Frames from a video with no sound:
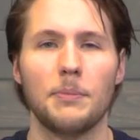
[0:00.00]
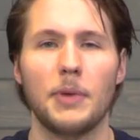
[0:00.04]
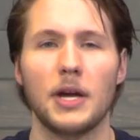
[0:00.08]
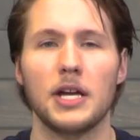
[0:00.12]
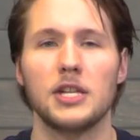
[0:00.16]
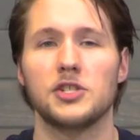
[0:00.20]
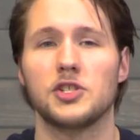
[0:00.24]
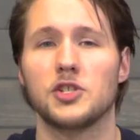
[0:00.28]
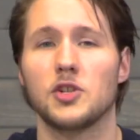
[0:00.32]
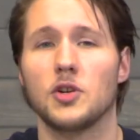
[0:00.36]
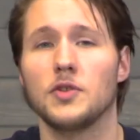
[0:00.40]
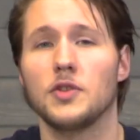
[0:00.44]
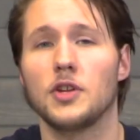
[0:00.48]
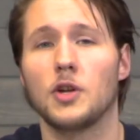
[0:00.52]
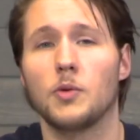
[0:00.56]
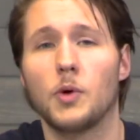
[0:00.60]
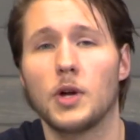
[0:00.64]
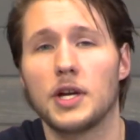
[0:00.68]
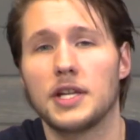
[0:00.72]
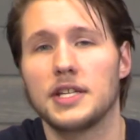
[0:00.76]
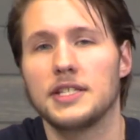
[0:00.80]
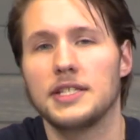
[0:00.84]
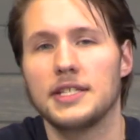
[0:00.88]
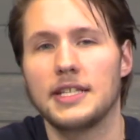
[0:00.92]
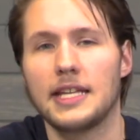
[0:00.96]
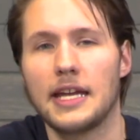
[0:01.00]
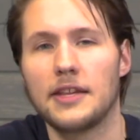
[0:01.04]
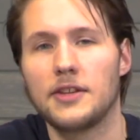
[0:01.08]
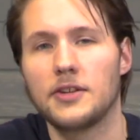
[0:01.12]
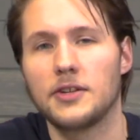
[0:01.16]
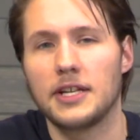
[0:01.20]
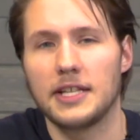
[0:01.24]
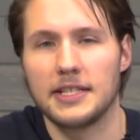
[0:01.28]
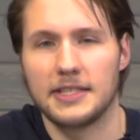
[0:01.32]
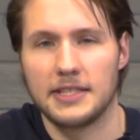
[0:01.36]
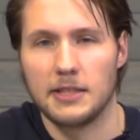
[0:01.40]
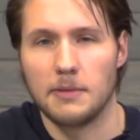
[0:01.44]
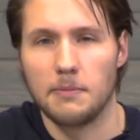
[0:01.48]
by ensuring they're working
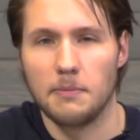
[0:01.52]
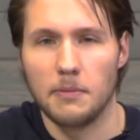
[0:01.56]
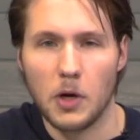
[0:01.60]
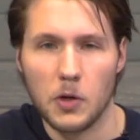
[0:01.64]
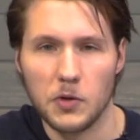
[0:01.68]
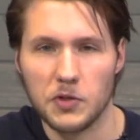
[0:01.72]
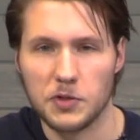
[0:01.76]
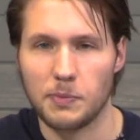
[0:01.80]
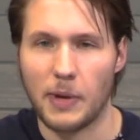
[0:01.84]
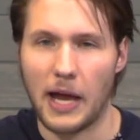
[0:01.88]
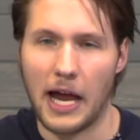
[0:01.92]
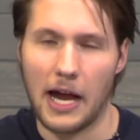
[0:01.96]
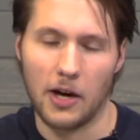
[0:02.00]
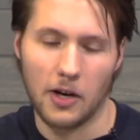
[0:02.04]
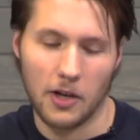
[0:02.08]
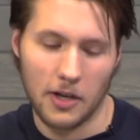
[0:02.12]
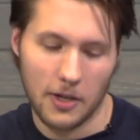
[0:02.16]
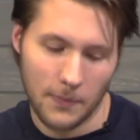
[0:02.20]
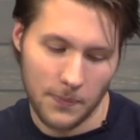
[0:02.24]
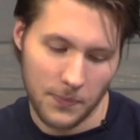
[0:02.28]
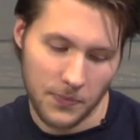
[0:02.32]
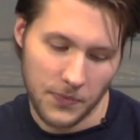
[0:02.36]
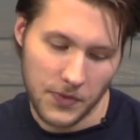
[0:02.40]
together to get to the most power.